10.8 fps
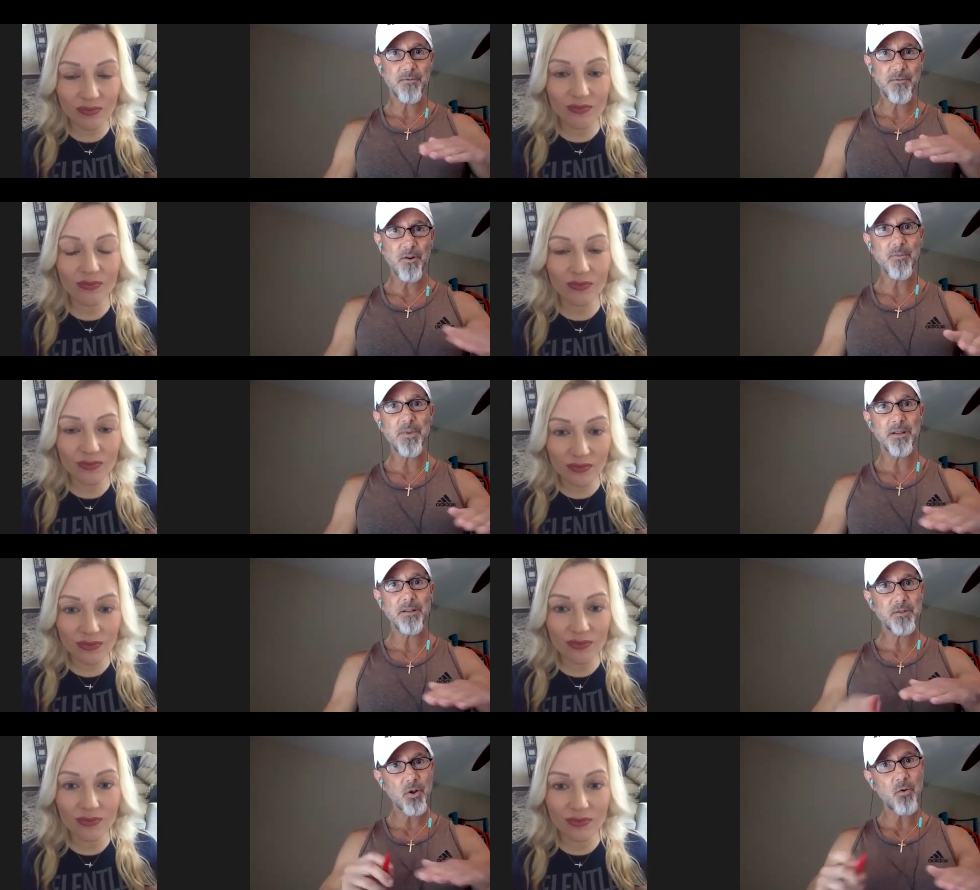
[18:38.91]

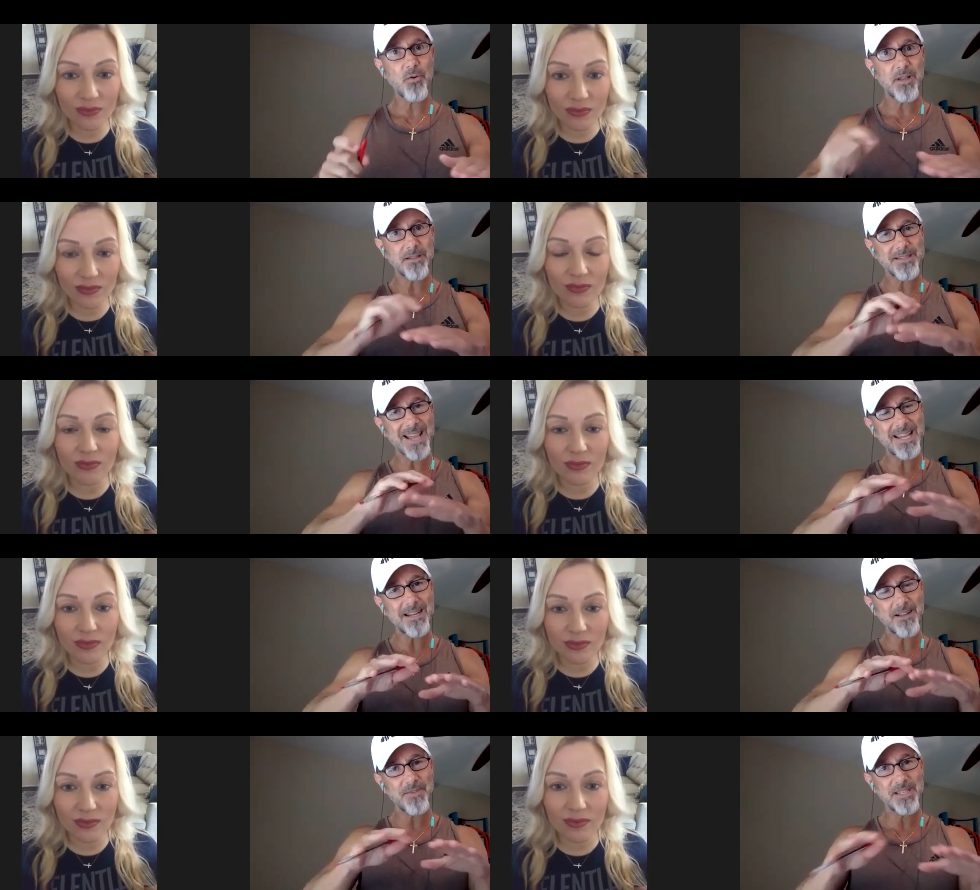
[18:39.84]
Speaker 1: firming, toning,
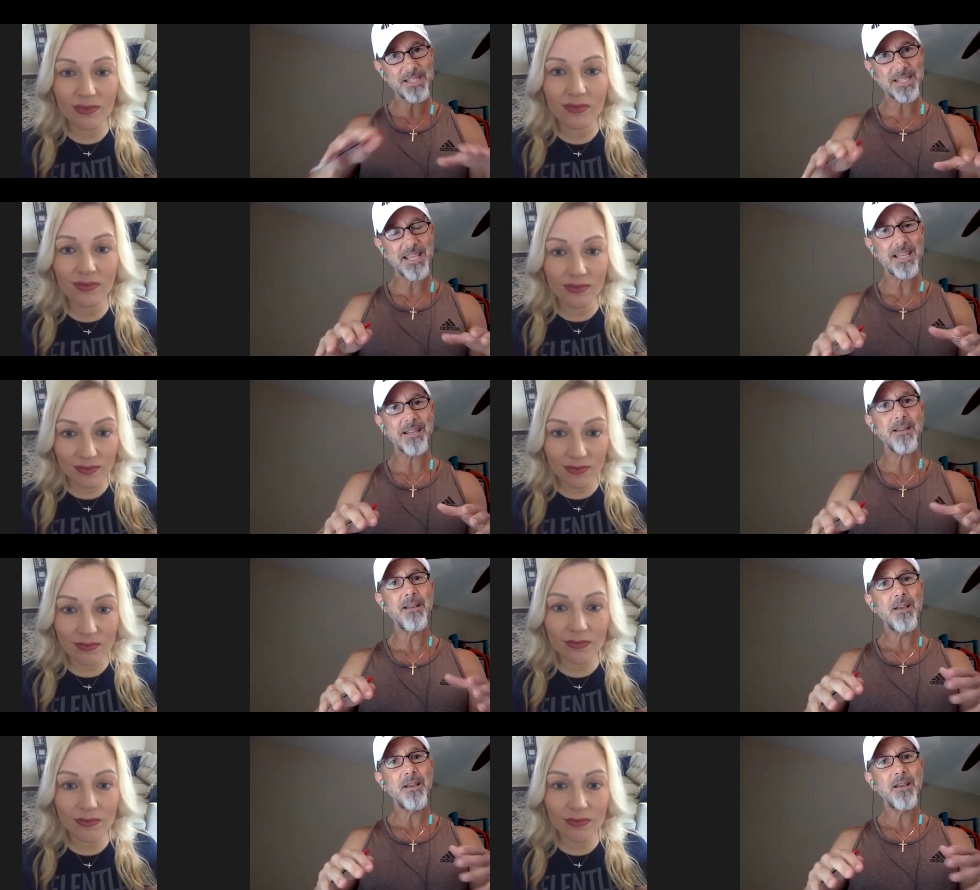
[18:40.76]
tightening of the skin,